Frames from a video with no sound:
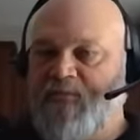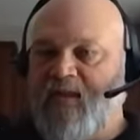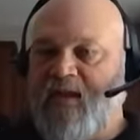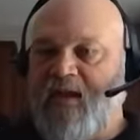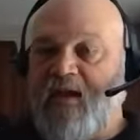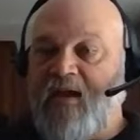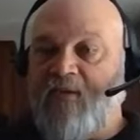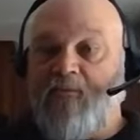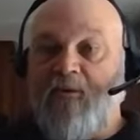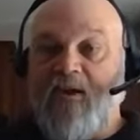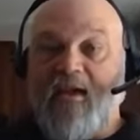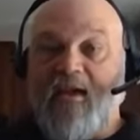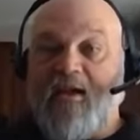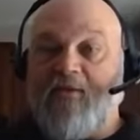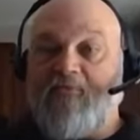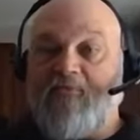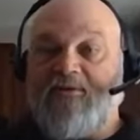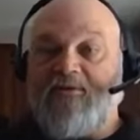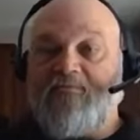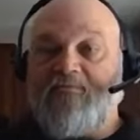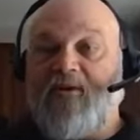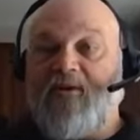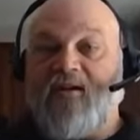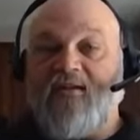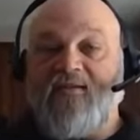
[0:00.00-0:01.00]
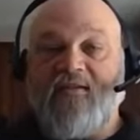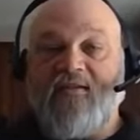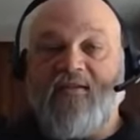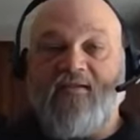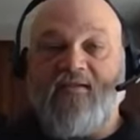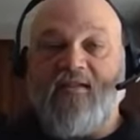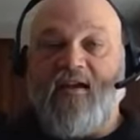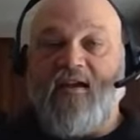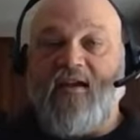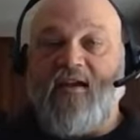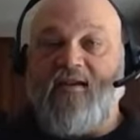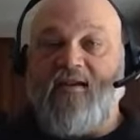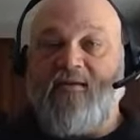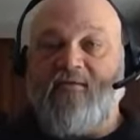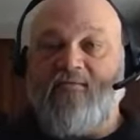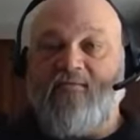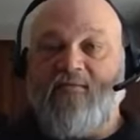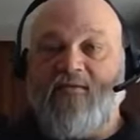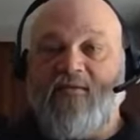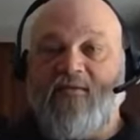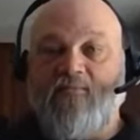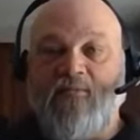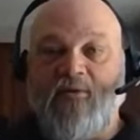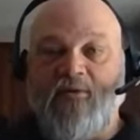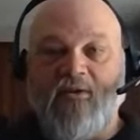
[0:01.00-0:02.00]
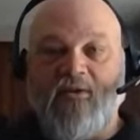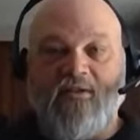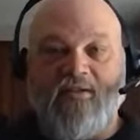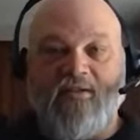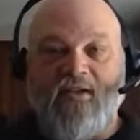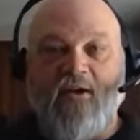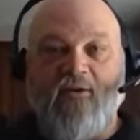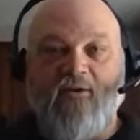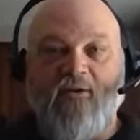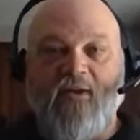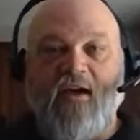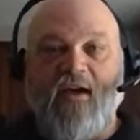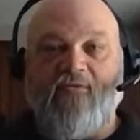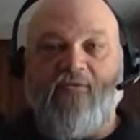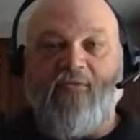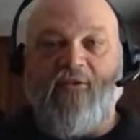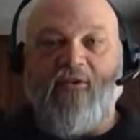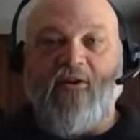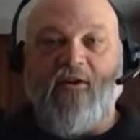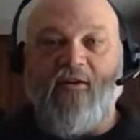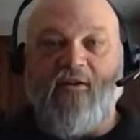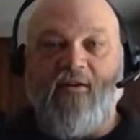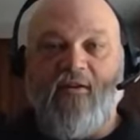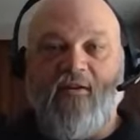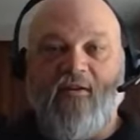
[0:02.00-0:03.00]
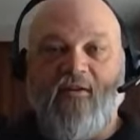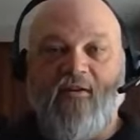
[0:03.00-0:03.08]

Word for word: And we get responses like, do bullets go that far?